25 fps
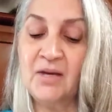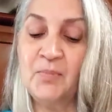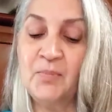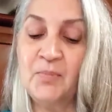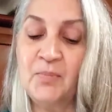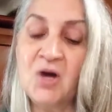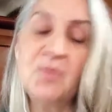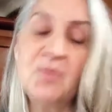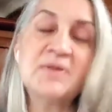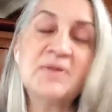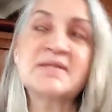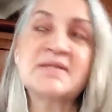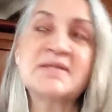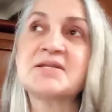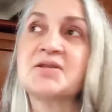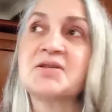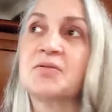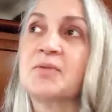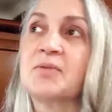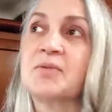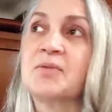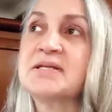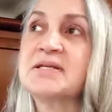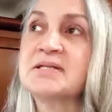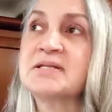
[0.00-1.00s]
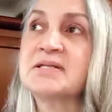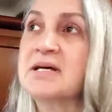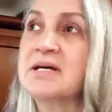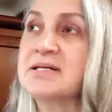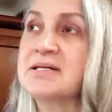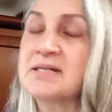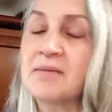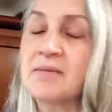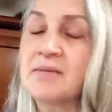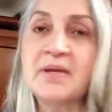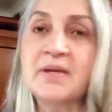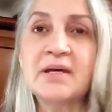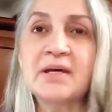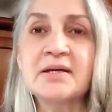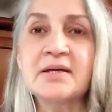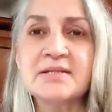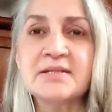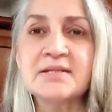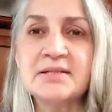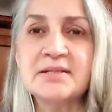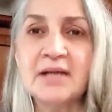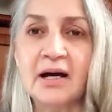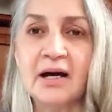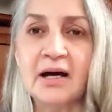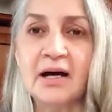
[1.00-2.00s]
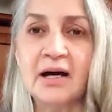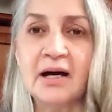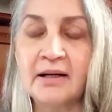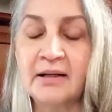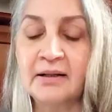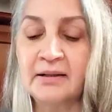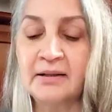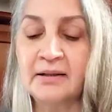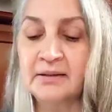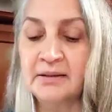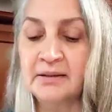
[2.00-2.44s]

a purpose is the reason that something is done.